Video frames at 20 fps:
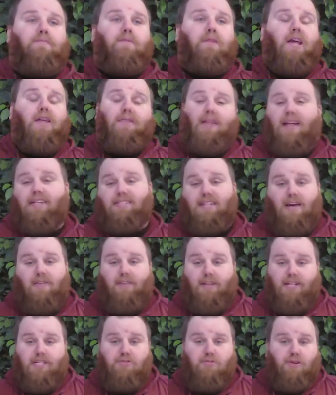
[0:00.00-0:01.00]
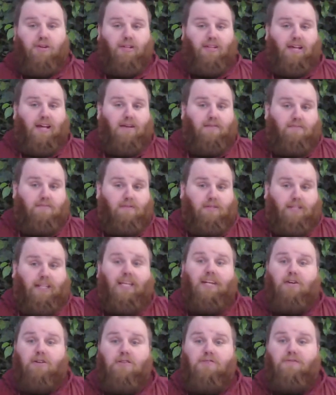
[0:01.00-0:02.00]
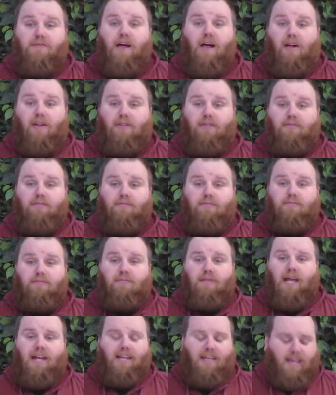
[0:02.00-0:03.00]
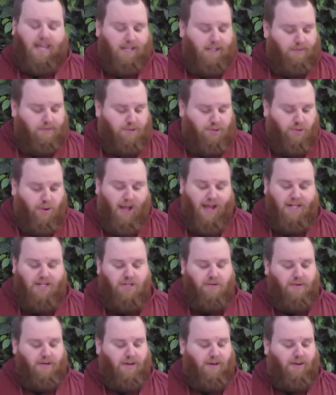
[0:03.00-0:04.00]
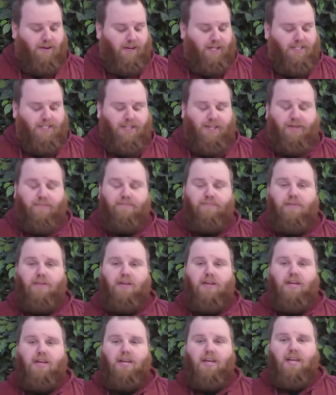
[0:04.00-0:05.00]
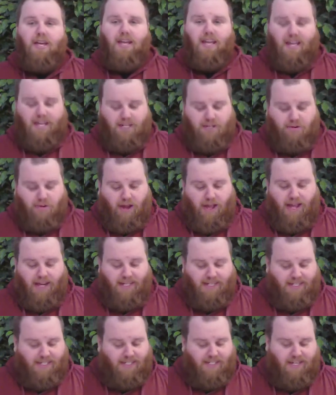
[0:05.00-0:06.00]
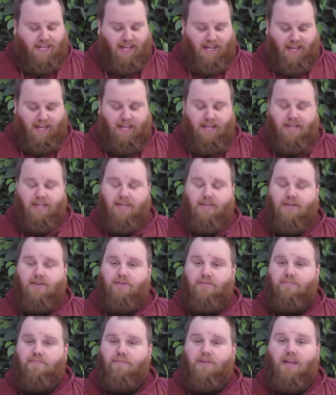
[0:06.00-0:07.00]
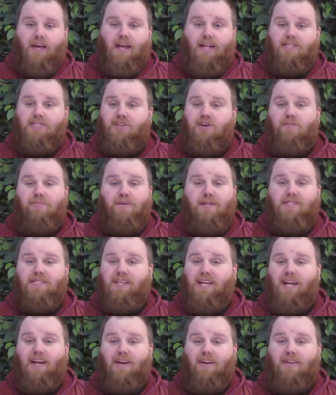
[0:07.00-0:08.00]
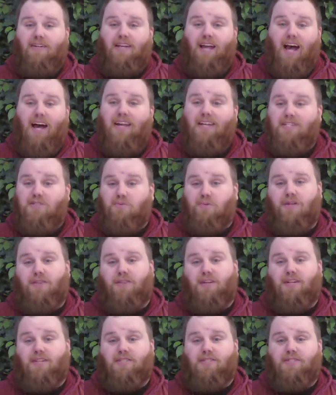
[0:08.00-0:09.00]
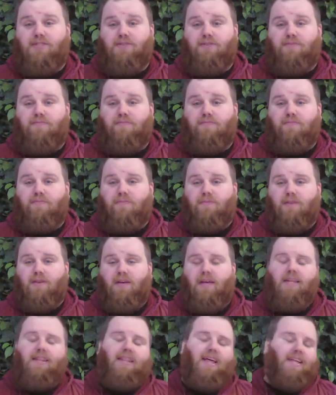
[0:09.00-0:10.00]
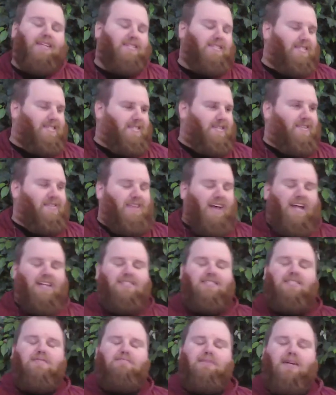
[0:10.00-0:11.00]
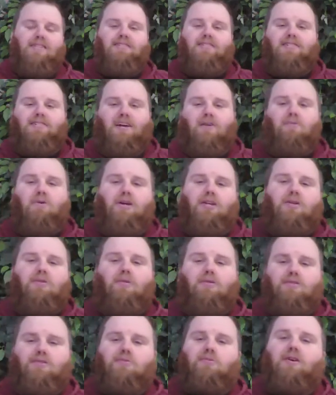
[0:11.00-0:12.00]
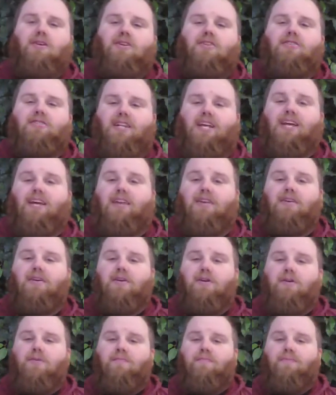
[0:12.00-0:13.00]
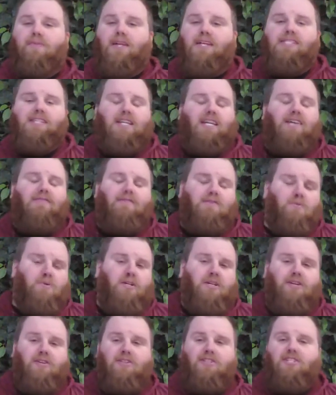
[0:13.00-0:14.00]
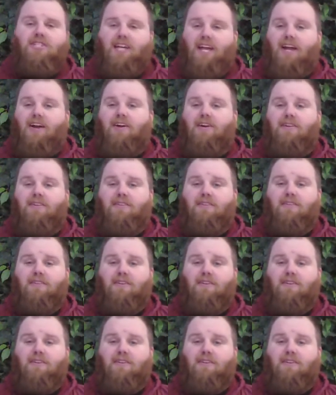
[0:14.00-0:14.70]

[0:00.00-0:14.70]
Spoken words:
And that's how the Israelite leaders felt. And Caleb tried to encourage them. He tried to say, guys, don't be scared. God is with us. And that's the message I want you all to understand, is that even when you're scared,